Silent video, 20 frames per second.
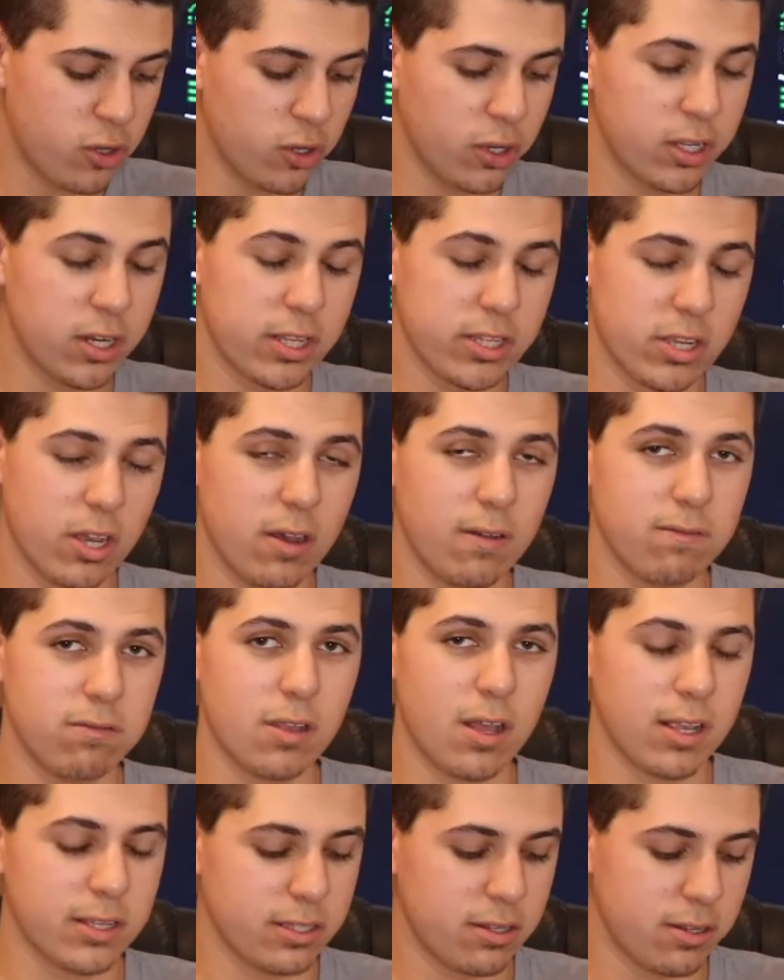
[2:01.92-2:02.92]
taken a tough
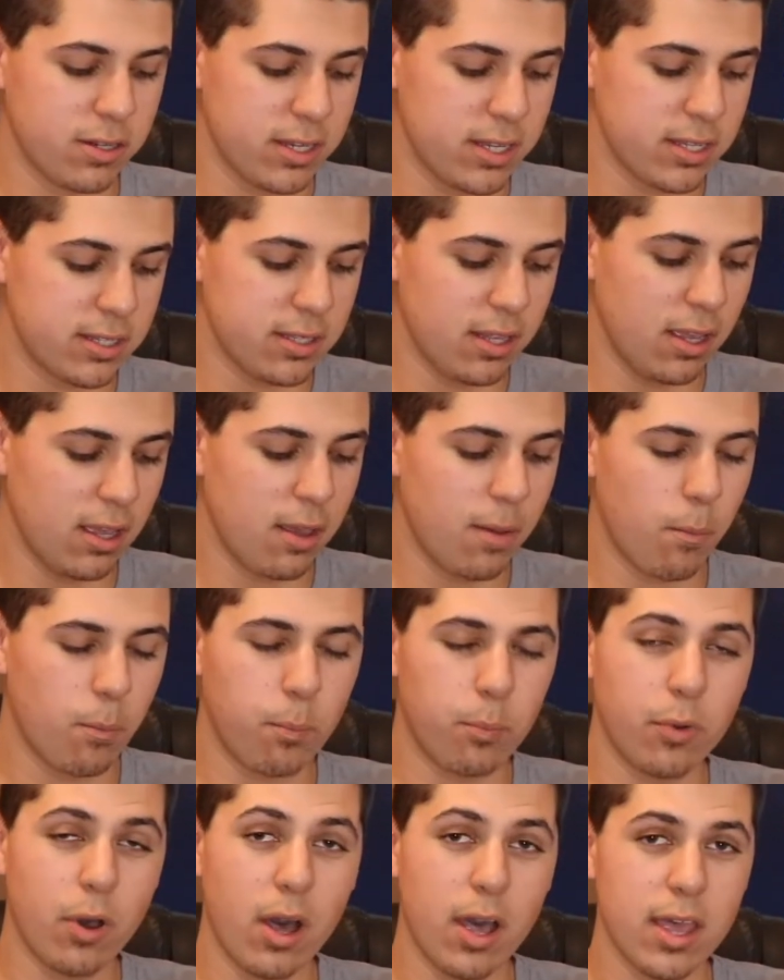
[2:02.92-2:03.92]
loss on Disney.
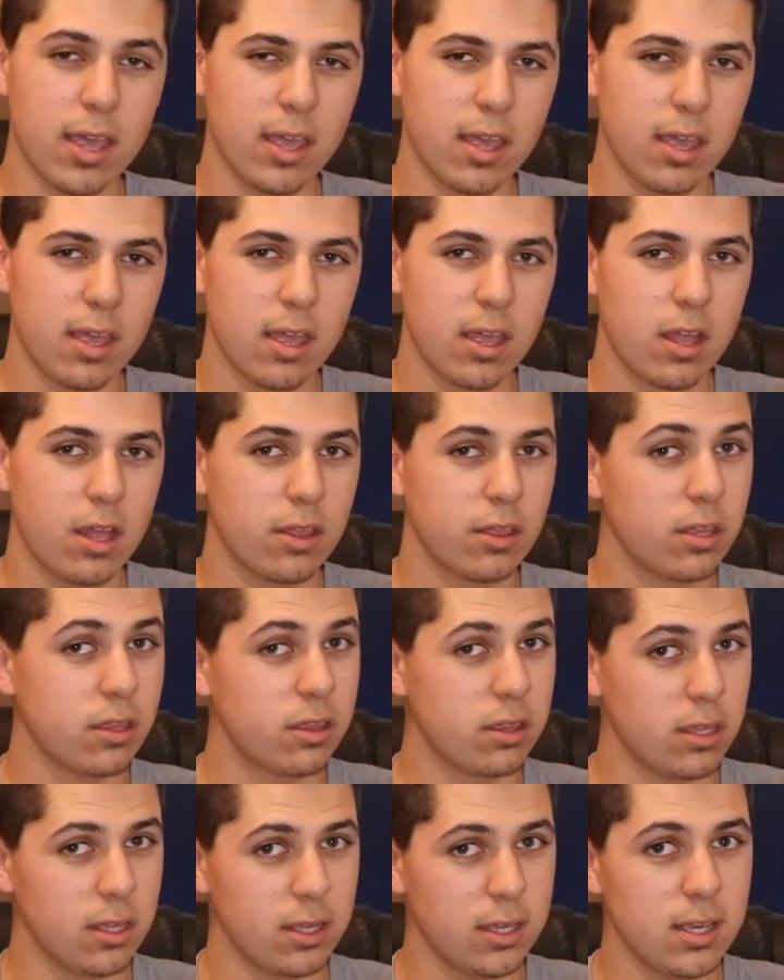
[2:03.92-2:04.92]
But, the
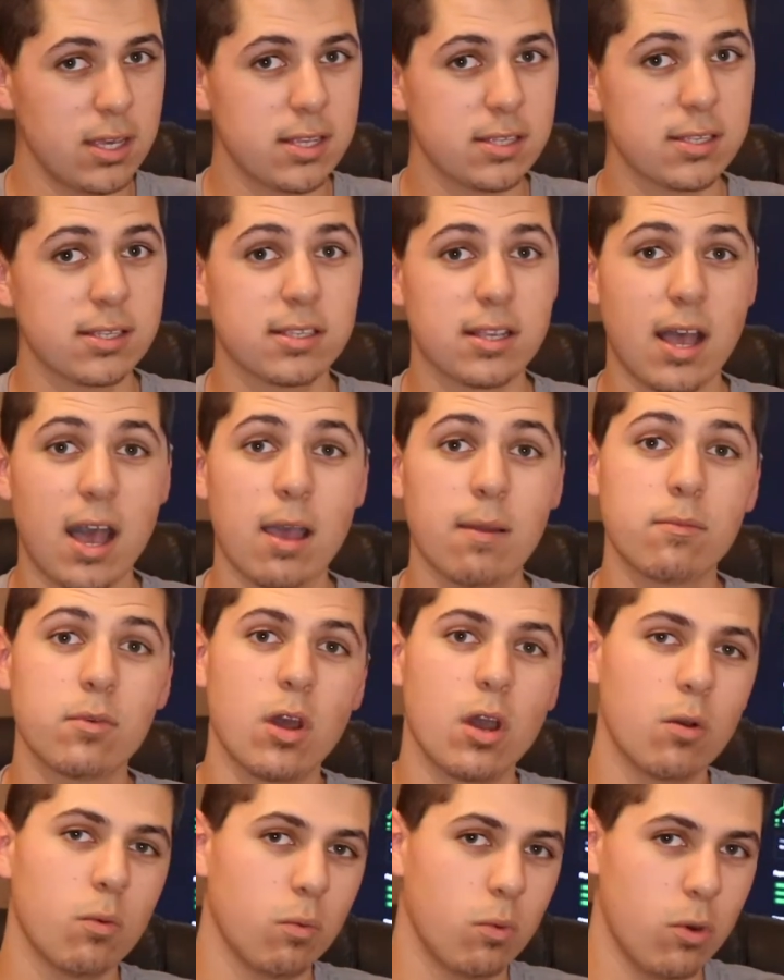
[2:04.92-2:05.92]
thing is I'm
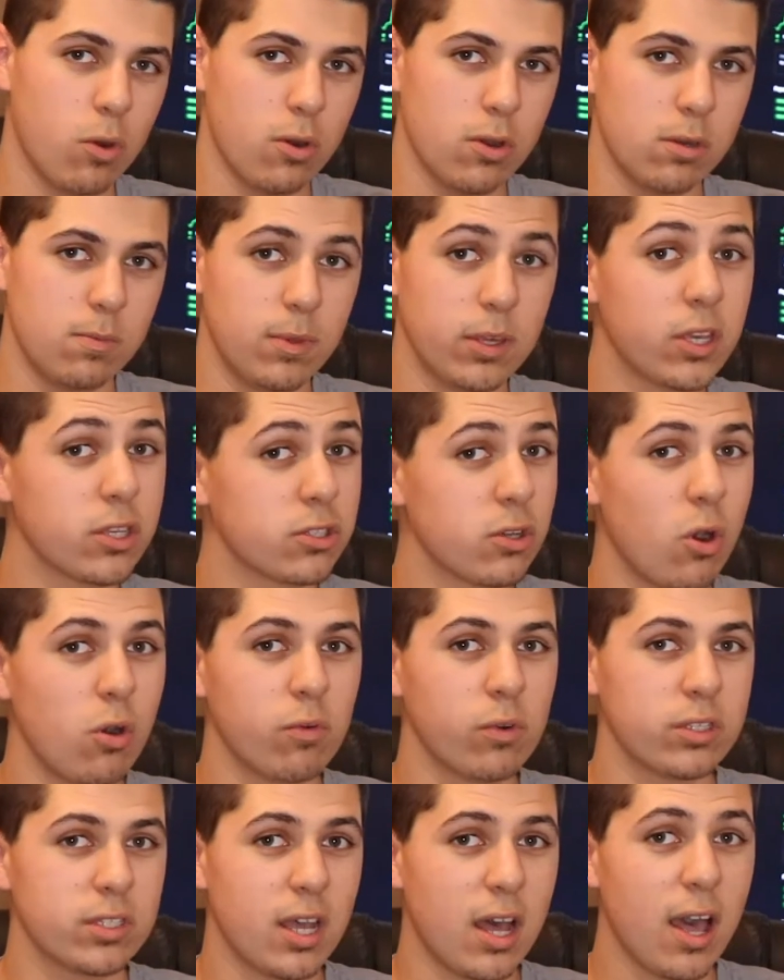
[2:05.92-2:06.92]
not worried. Because
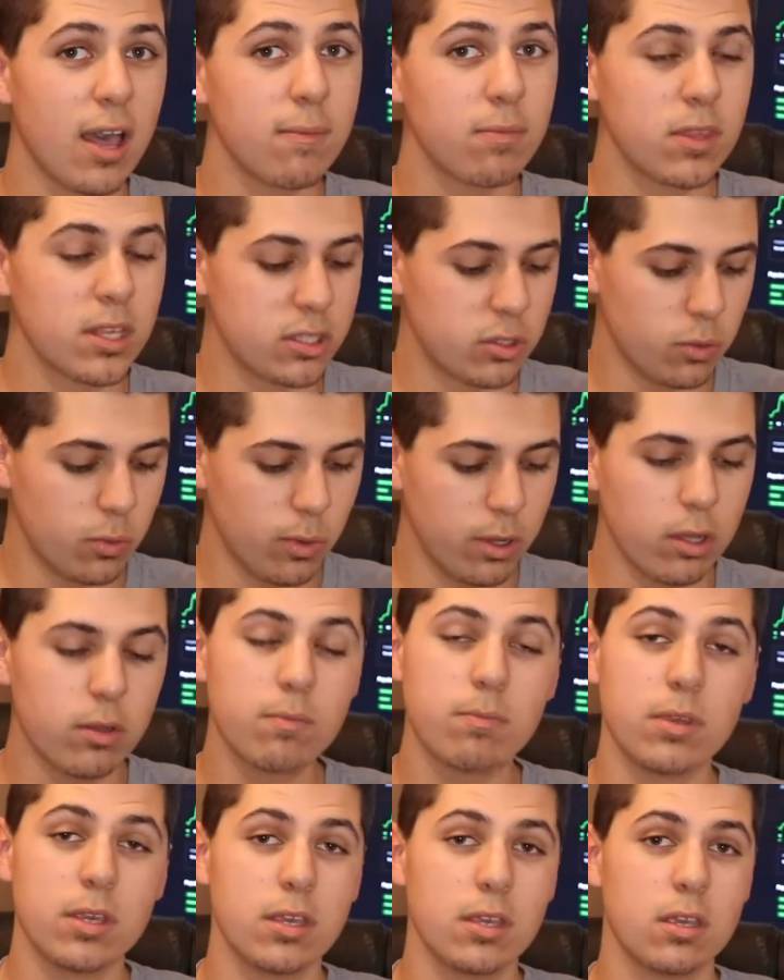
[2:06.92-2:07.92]
over time, this will
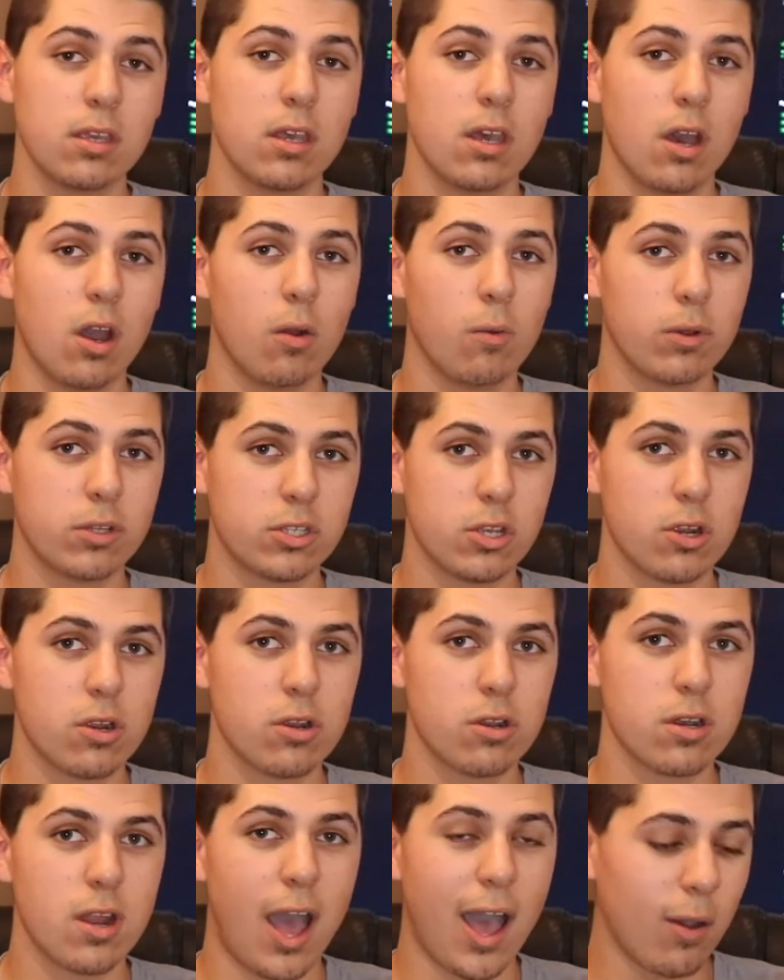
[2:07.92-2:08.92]
be a
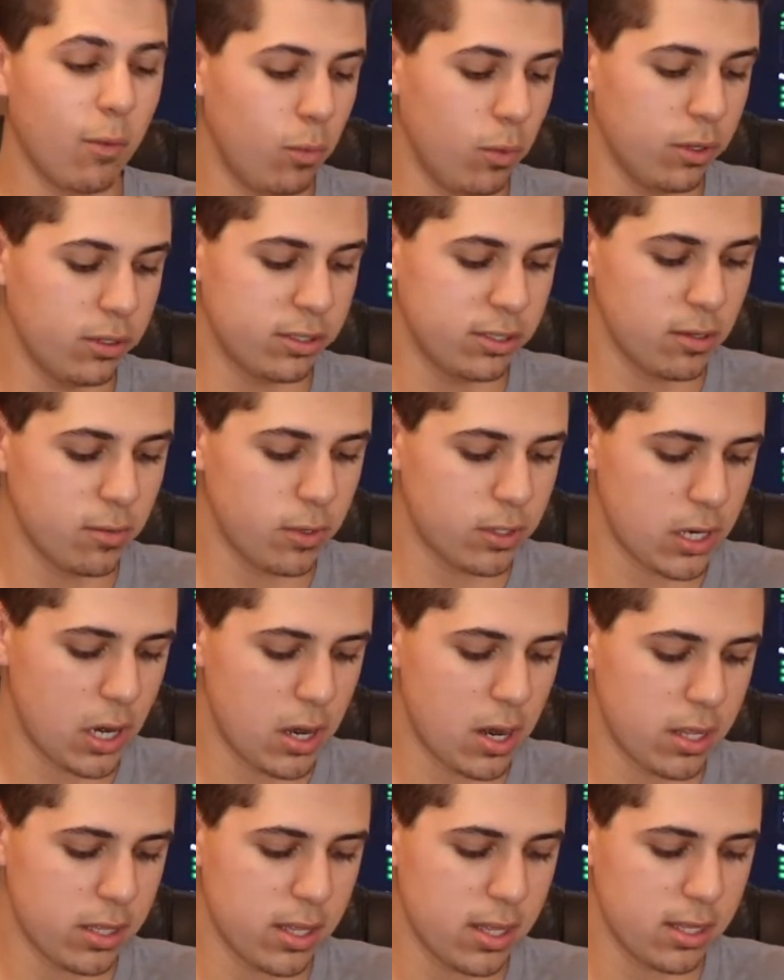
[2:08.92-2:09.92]
return. I will see
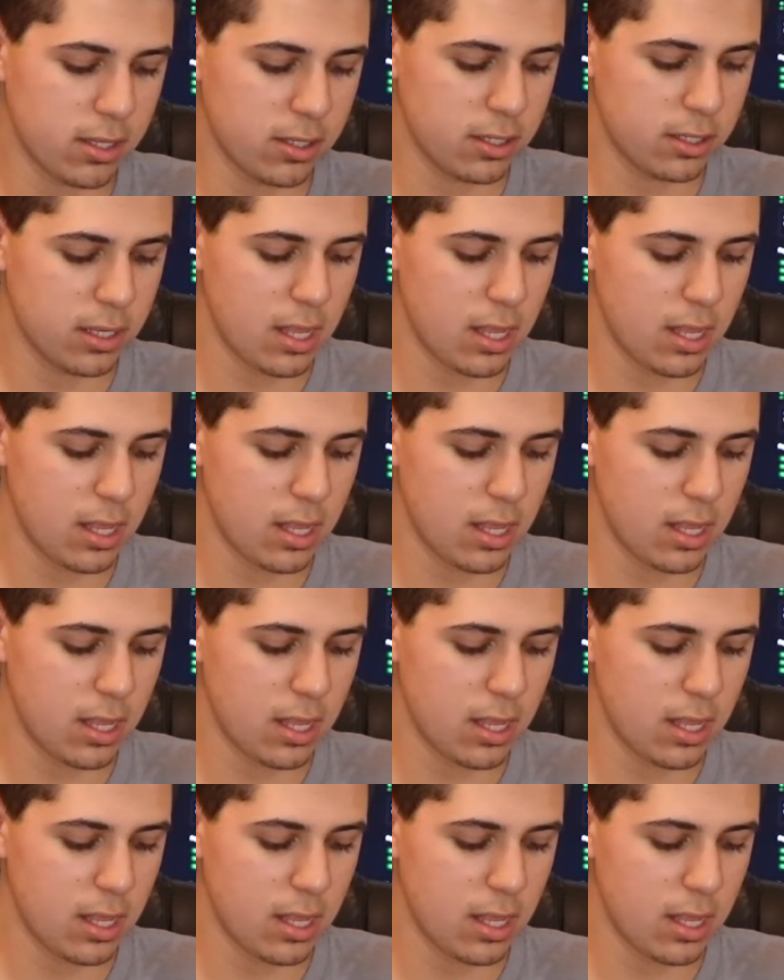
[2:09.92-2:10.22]
return on this.